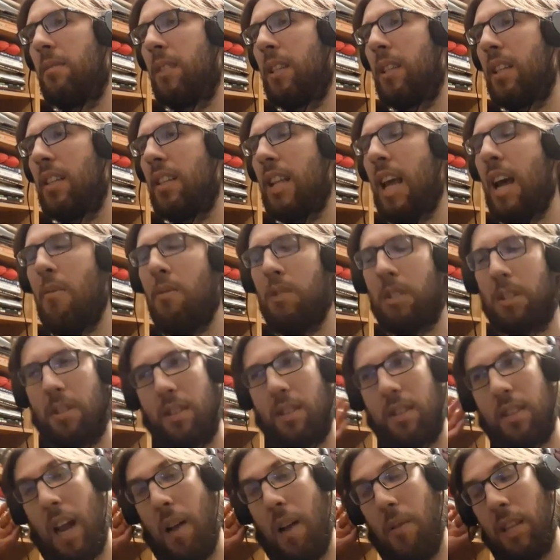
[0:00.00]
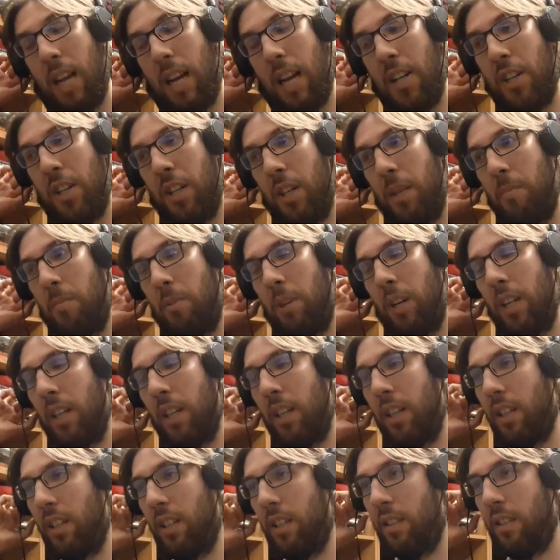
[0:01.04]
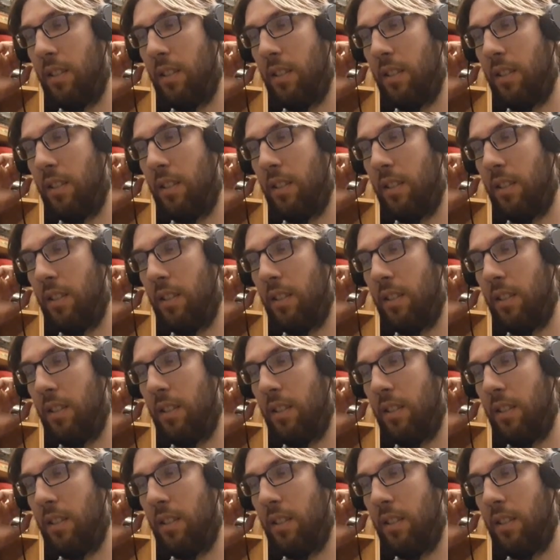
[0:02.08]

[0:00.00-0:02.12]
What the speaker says: Because that was actually pretty good.